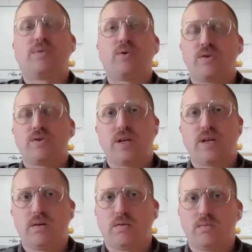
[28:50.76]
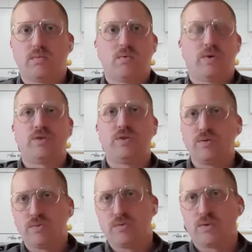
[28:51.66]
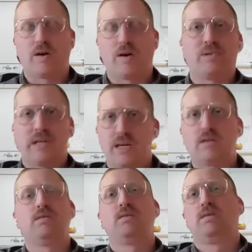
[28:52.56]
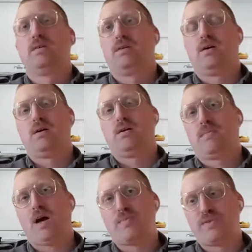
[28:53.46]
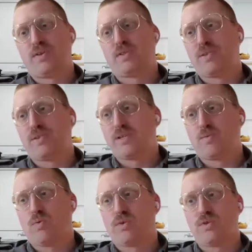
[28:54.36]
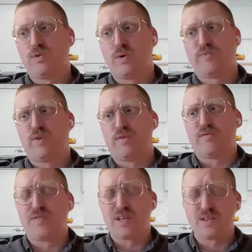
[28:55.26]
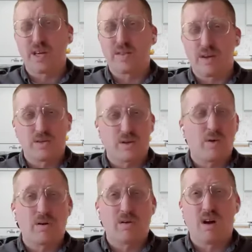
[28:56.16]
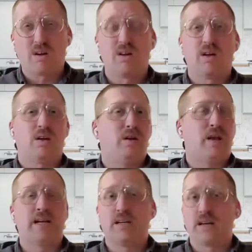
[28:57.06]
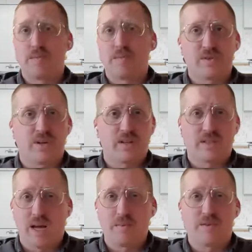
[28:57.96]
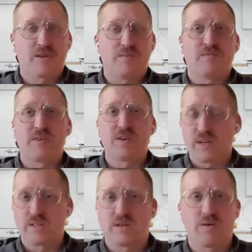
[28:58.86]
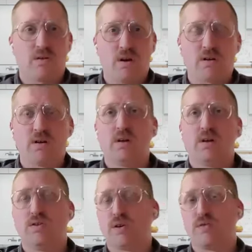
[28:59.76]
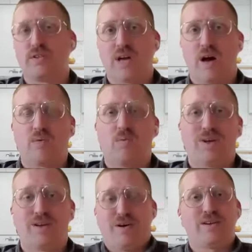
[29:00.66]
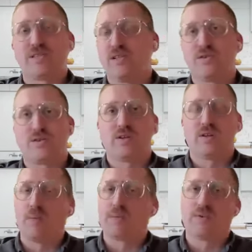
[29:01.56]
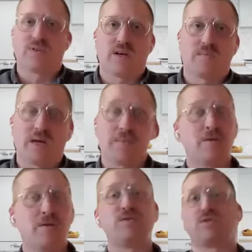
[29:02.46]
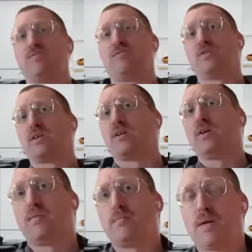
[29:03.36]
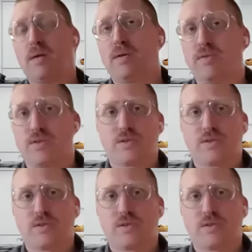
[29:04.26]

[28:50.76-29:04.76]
you understand what to do, how to plan, how to put things in place, what to do if it feels like things are going wrong. 99% of the time, if something feels like it's going wrong, you can reach out and we can find a solution and help you understand. Maybe it was just confusing. Maybe it was